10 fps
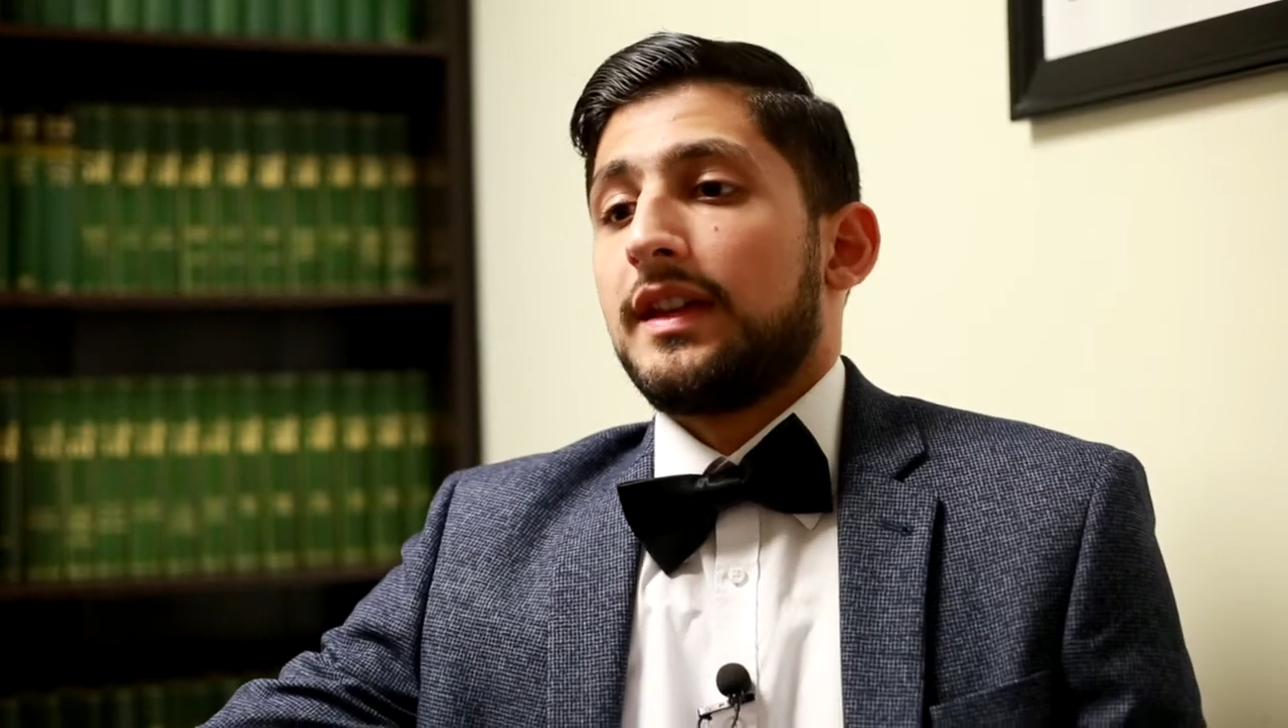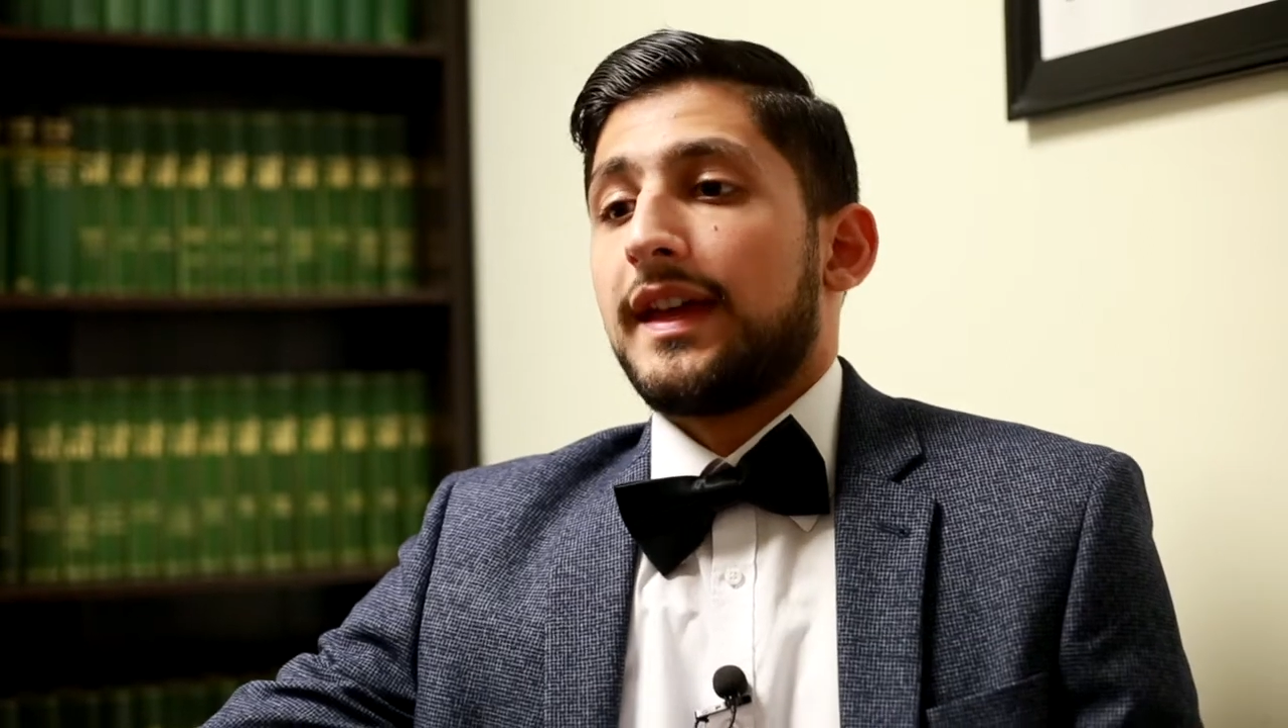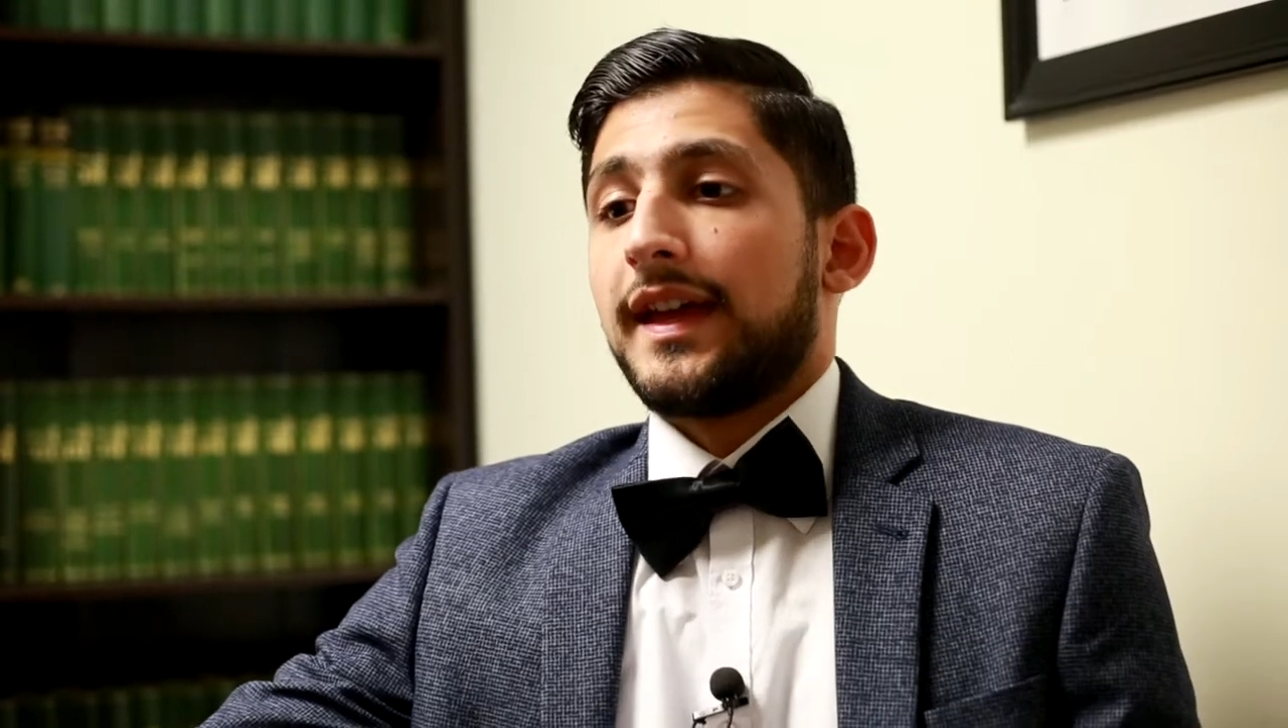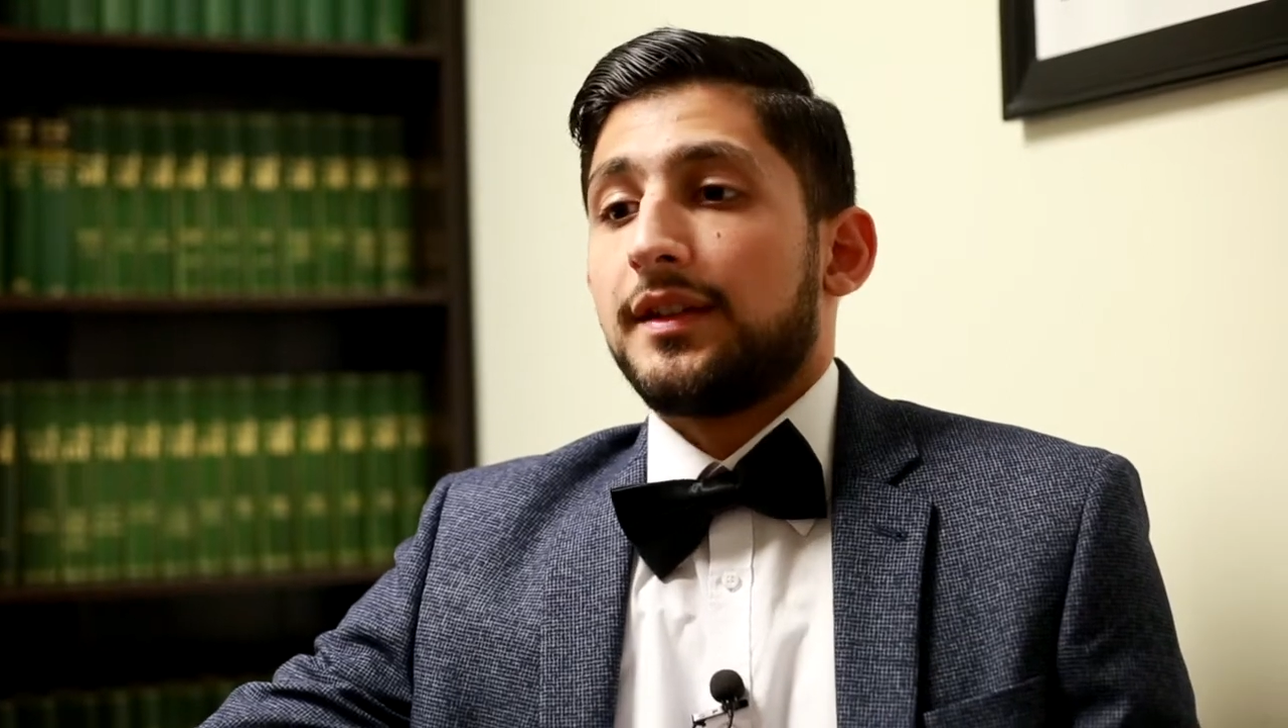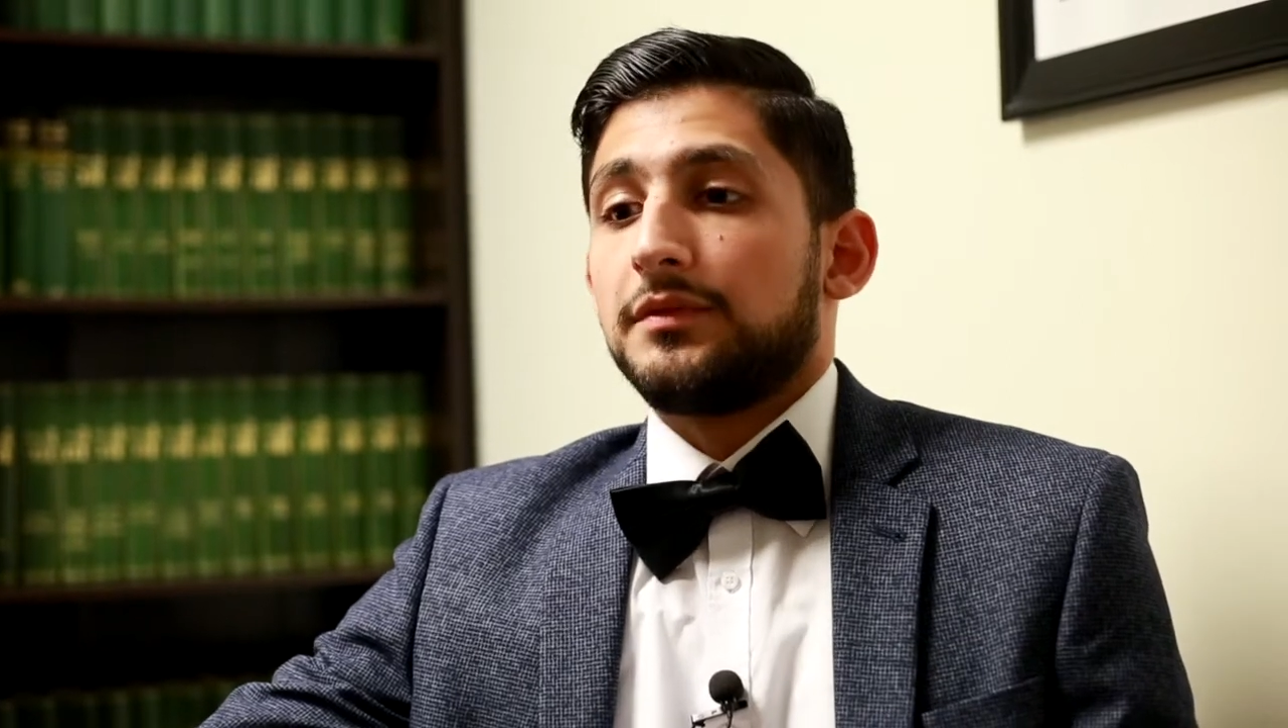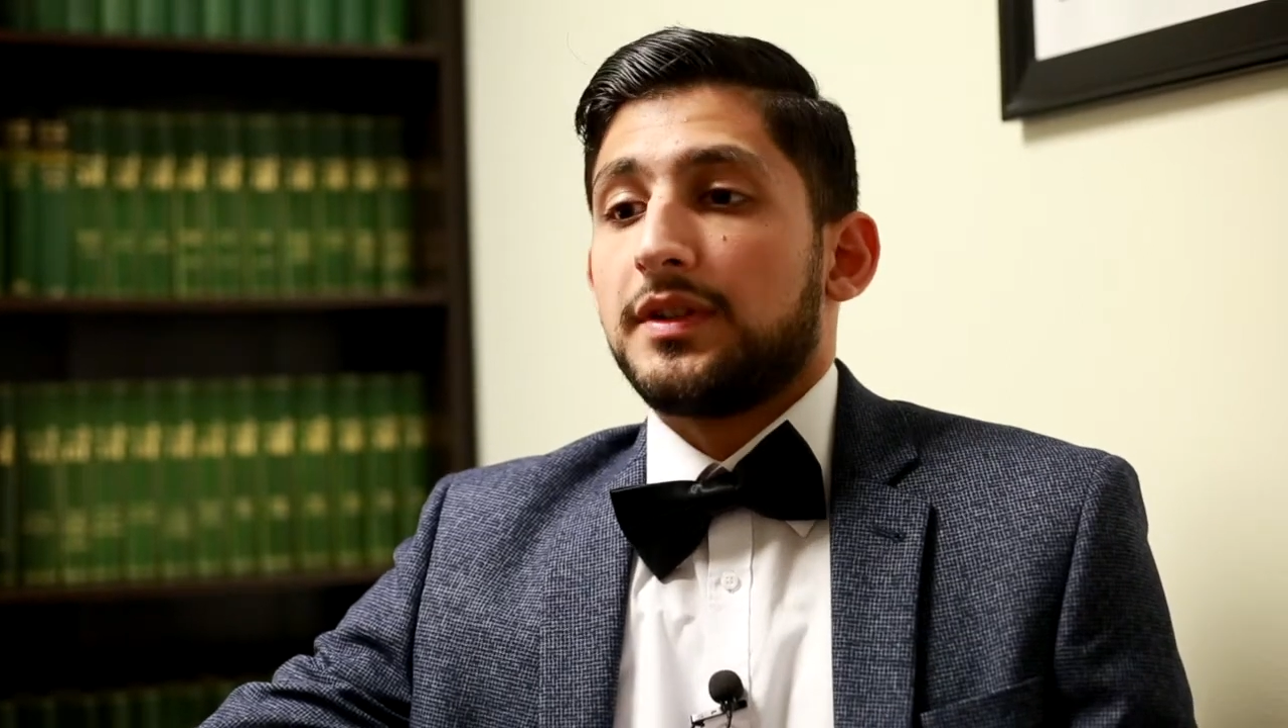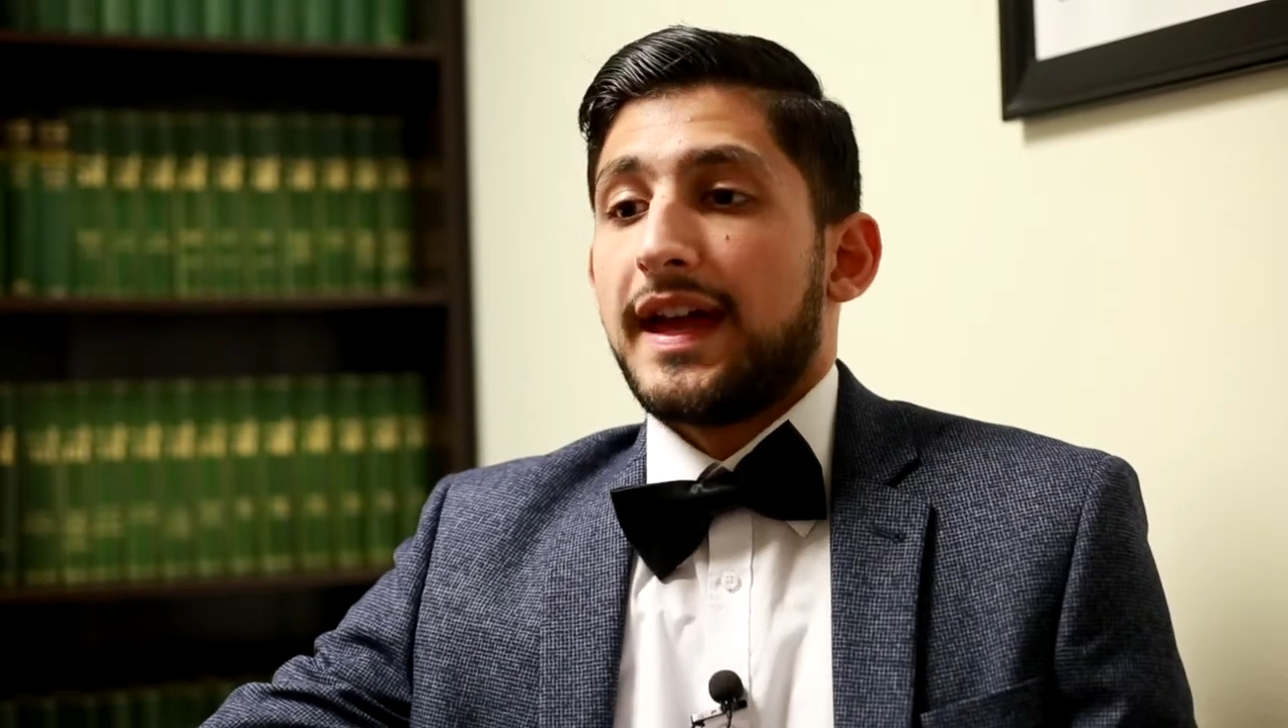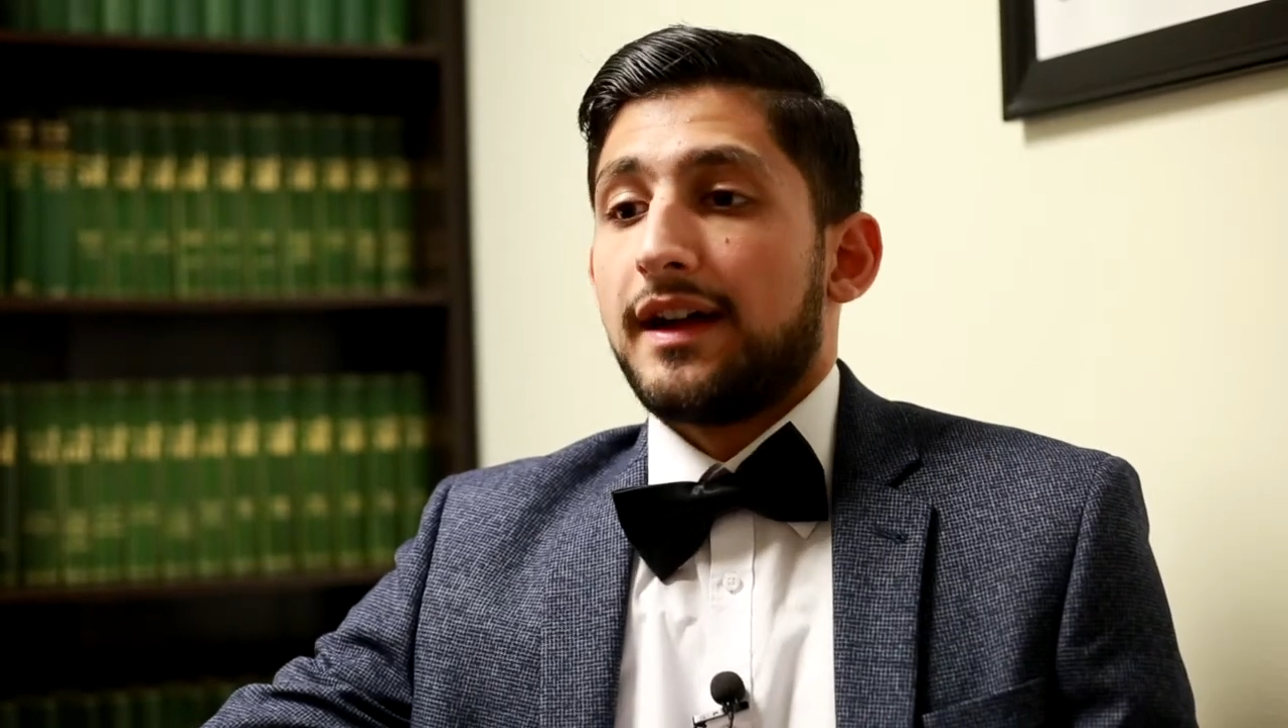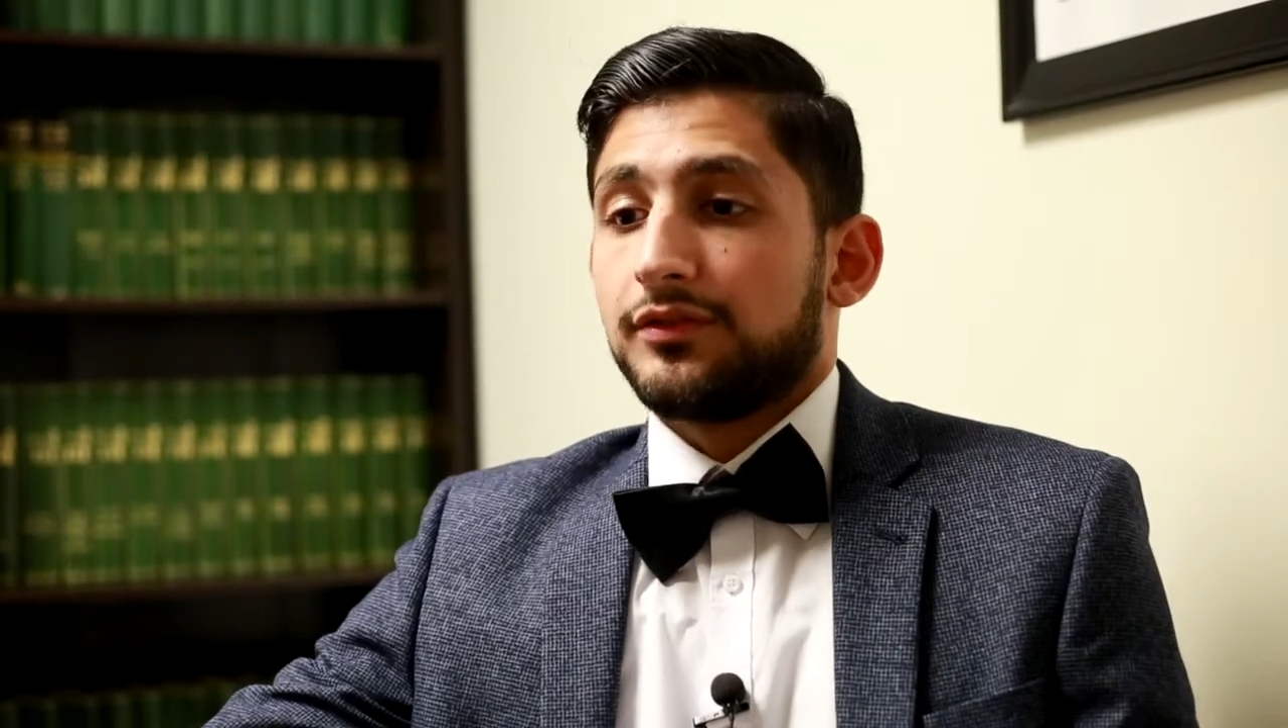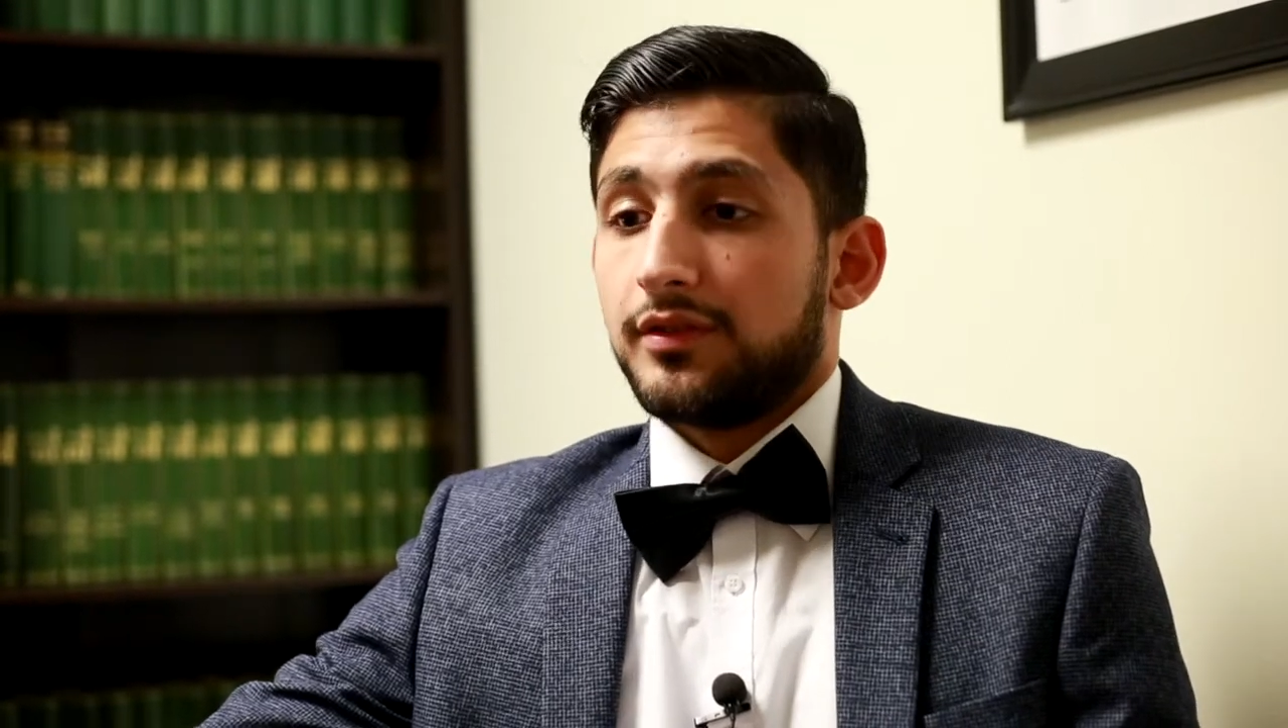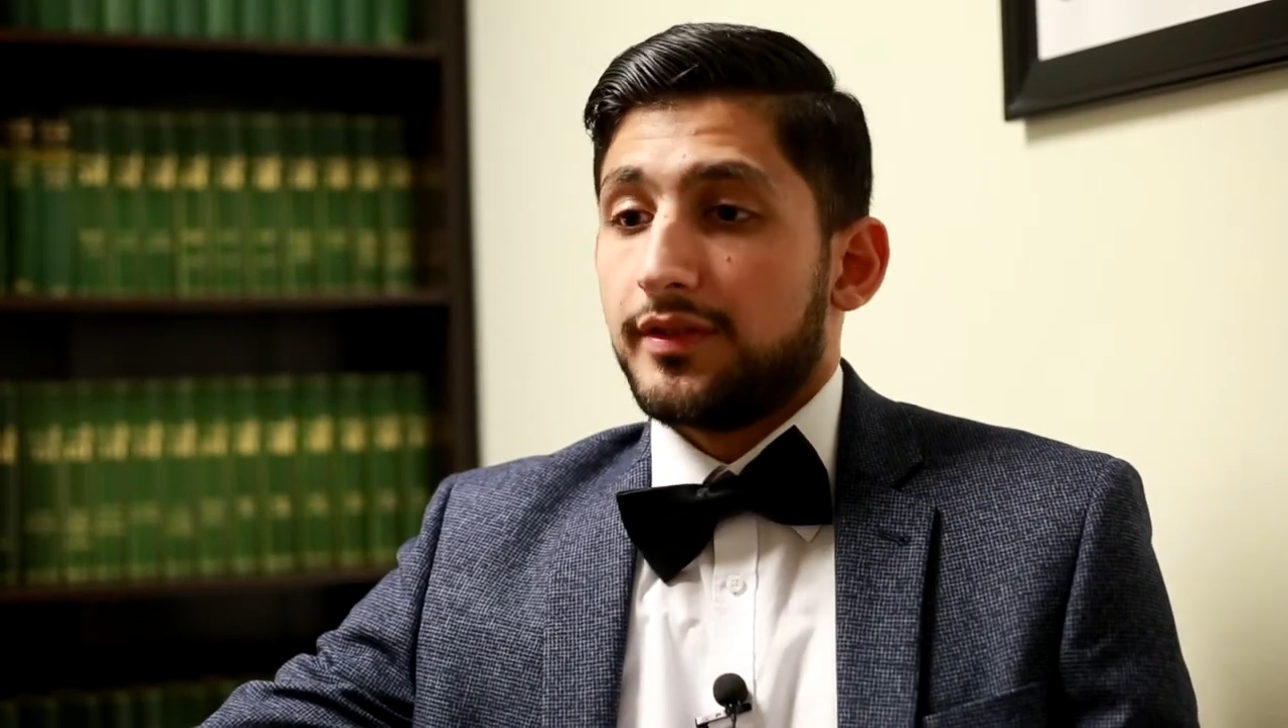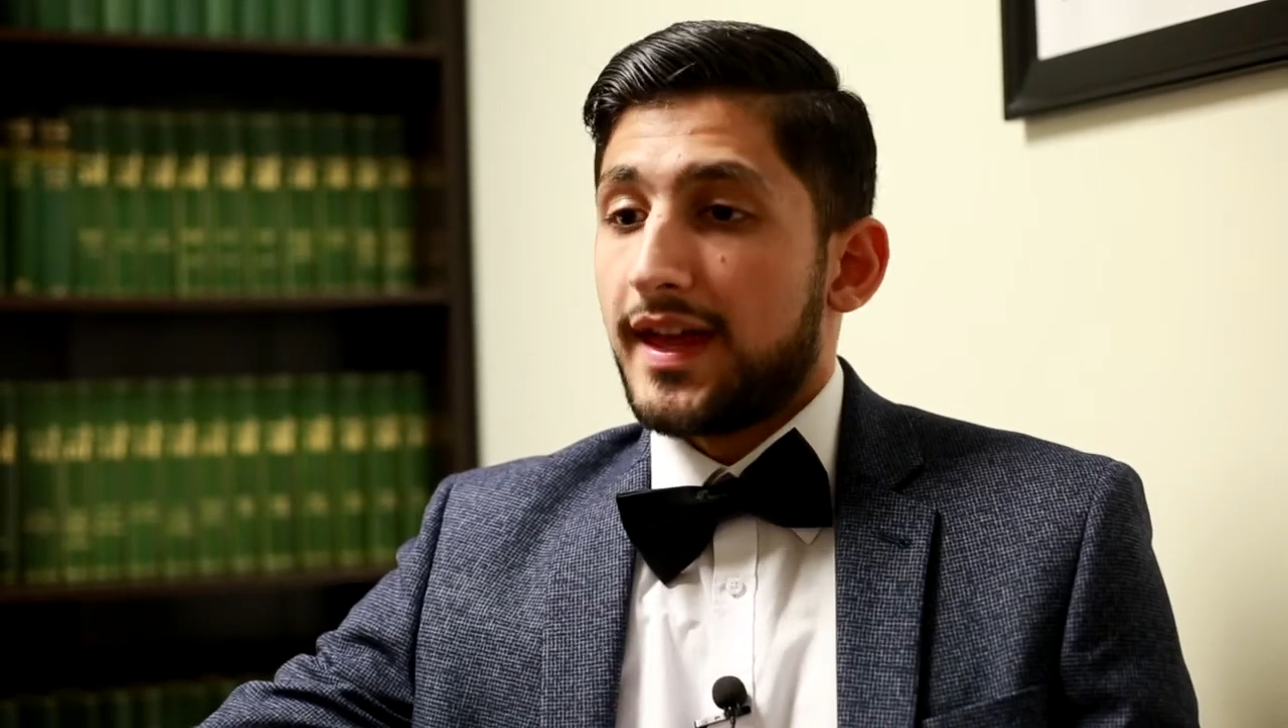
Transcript: And after